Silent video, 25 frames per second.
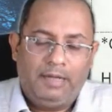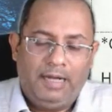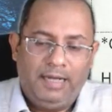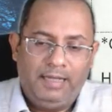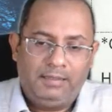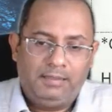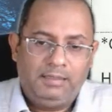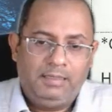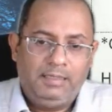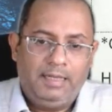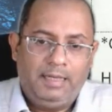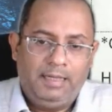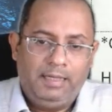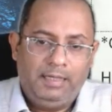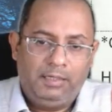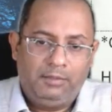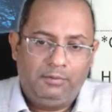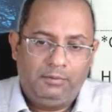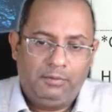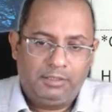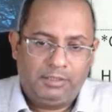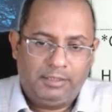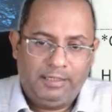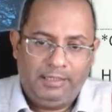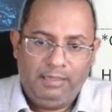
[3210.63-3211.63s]
ICAI
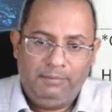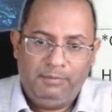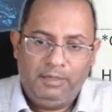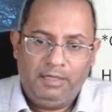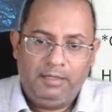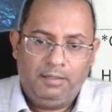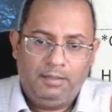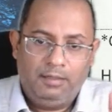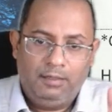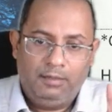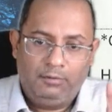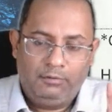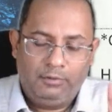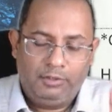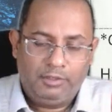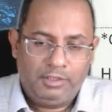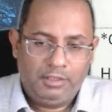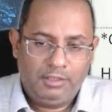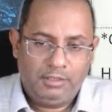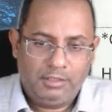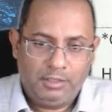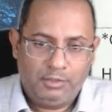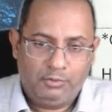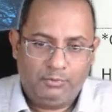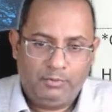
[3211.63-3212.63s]
study material
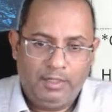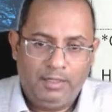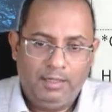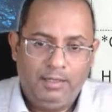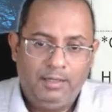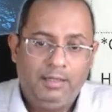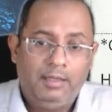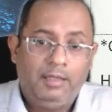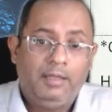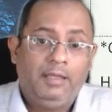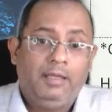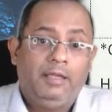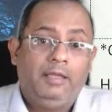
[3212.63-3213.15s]
questions as well.